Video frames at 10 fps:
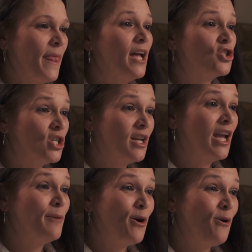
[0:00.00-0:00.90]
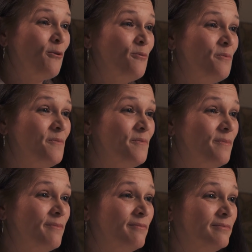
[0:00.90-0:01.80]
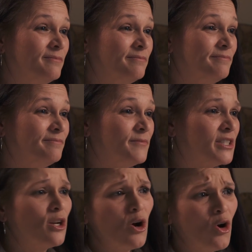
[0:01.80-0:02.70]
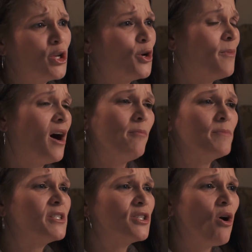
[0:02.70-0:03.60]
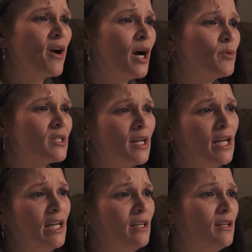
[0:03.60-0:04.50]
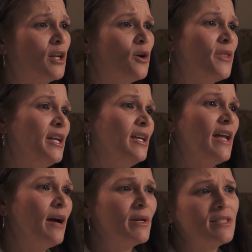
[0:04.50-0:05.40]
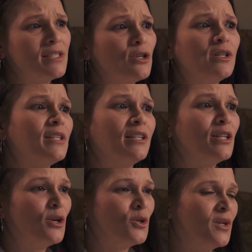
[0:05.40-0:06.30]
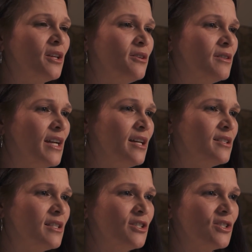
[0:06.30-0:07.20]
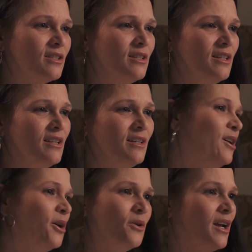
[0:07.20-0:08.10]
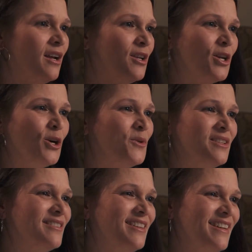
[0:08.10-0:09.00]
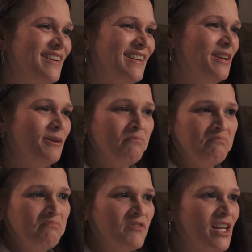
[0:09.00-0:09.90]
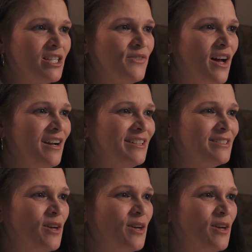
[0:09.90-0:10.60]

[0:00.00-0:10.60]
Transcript: And she came home, said, oh, you know, Mom, I'm sorry I was late. You know, they didn't have my cigarettes. I had to go to another gas station. Okay, you know, and things fine.